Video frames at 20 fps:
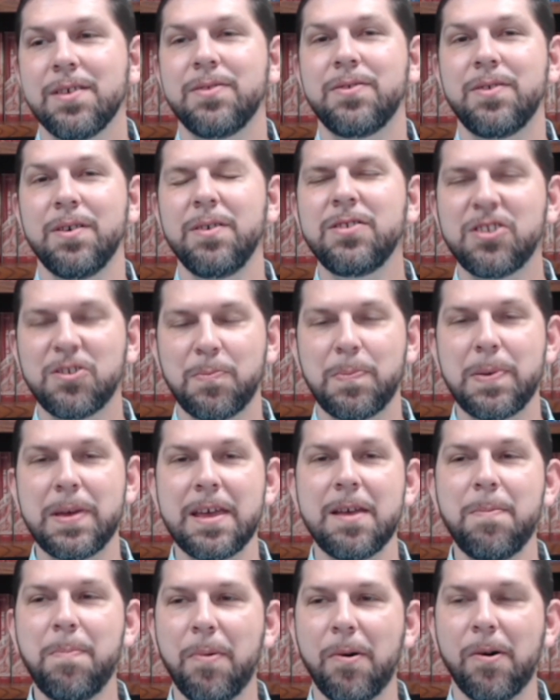those
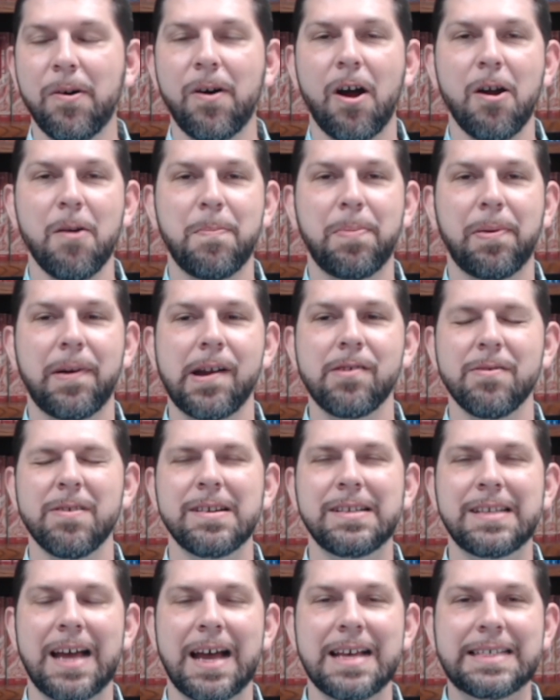people are
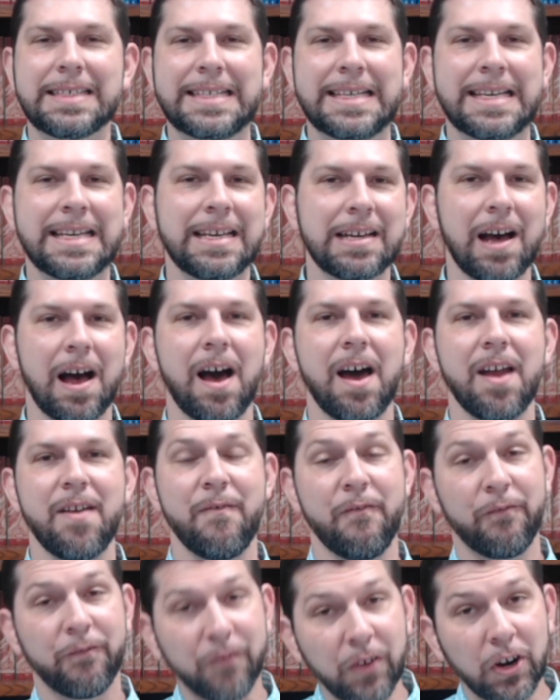prioritizing
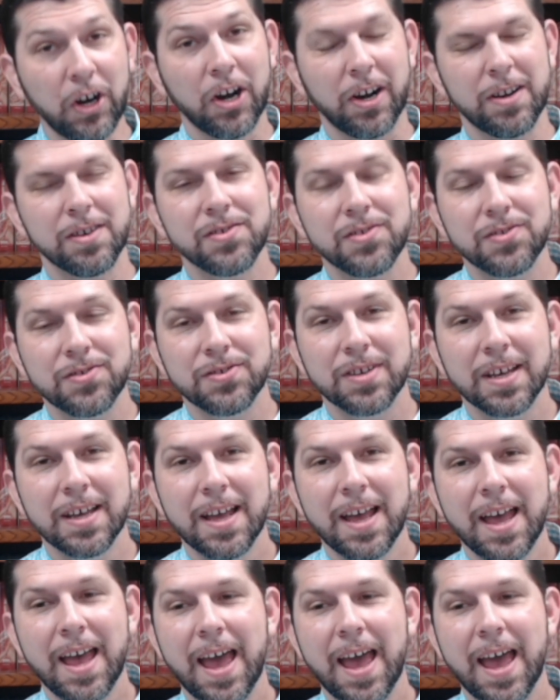God first.